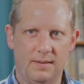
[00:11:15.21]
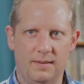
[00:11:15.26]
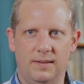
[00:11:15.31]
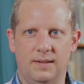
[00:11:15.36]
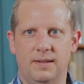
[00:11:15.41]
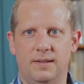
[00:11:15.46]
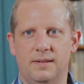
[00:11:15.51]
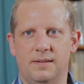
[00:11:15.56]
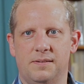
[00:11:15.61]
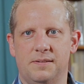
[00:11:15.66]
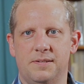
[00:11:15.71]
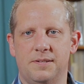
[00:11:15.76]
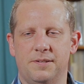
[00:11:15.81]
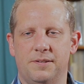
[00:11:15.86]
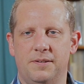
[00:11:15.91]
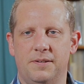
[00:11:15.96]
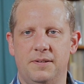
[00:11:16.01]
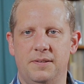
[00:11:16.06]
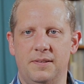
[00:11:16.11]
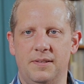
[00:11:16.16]
And this is
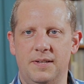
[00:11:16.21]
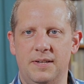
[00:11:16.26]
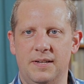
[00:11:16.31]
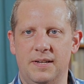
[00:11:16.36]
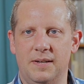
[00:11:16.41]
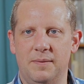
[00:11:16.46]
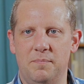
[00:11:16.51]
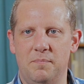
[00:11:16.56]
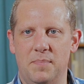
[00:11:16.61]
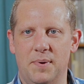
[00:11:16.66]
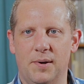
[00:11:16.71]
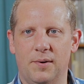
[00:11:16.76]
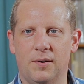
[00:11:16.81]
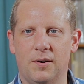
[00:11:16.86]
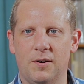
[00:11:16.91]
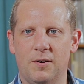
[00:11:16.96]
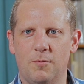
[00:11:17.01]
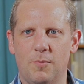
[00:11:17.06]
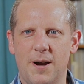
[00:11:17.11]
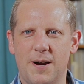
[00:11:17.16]
on the
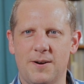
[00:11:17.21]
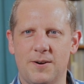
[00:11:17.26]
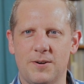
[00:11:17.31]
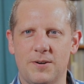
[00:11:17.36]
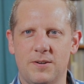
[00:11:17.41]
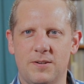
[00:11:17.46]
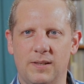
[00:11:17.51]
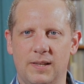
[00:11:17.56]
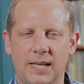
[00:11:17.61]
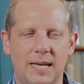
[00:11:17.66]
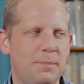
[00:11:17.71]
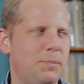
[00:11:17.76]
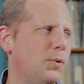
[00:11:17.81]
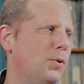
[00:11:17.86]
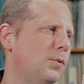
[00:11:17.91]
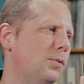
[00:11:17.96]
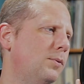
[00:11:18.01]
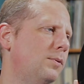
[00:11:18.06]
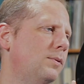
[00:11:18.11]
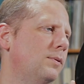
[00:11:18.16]
Mbira Records
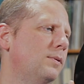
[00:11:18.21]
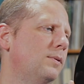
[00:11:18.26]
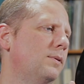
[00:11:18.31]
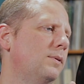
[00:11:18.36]
label.